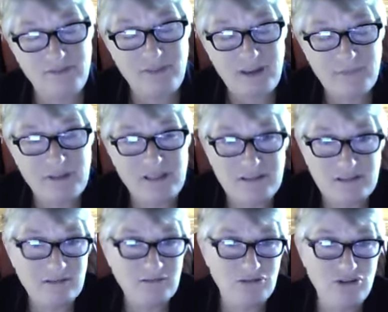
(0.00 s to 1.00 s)
the
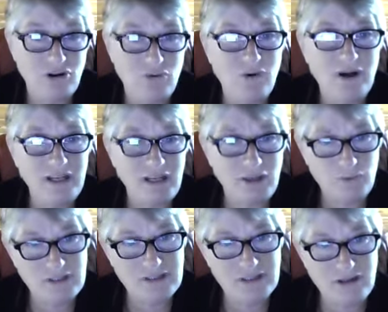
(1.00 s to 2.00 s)
families don't want
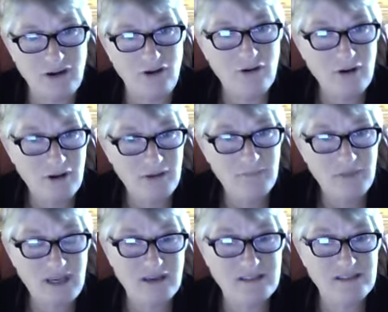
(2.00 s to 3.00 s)
anyone to know
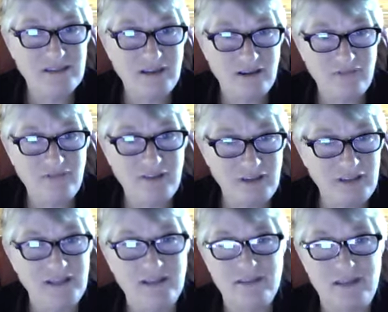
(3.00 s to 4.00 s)
because they're
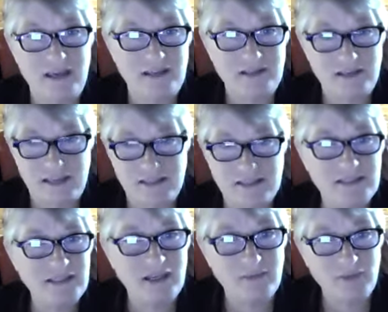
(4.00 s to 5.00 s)
feeling that that
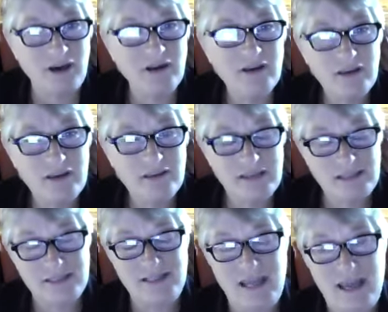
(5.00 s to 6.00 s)
stigma
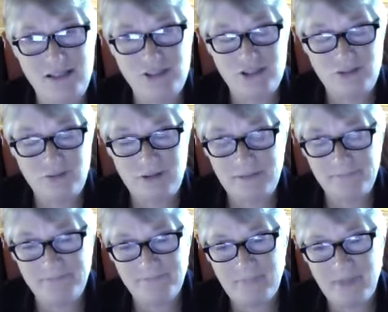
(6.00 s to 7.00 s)
that's attached to it.
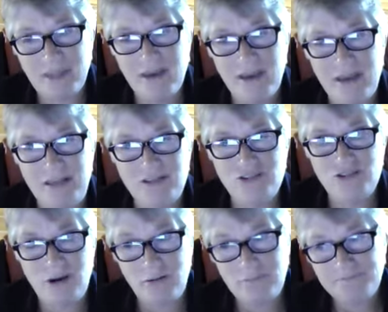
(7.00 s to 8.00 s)
And
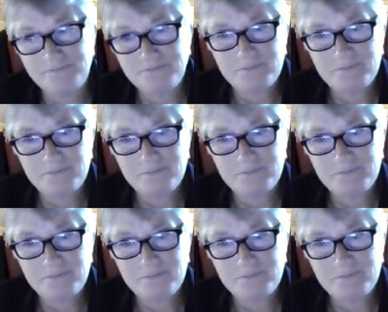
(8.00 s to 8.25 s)
so